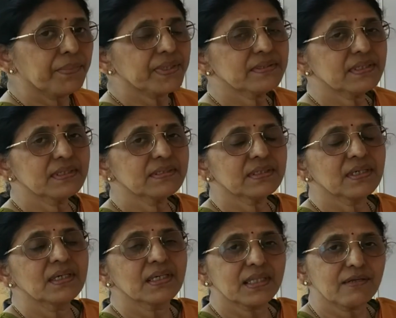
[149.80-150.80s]
basis
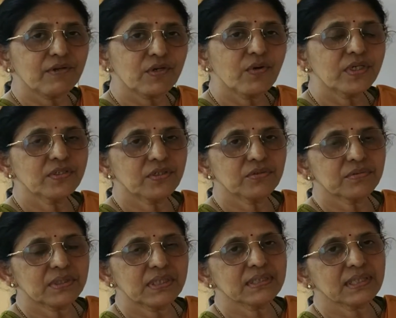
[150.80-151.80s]
they will going
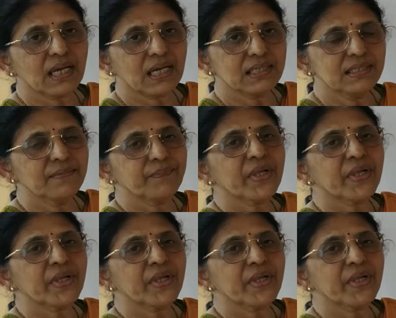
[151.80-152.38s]
to decide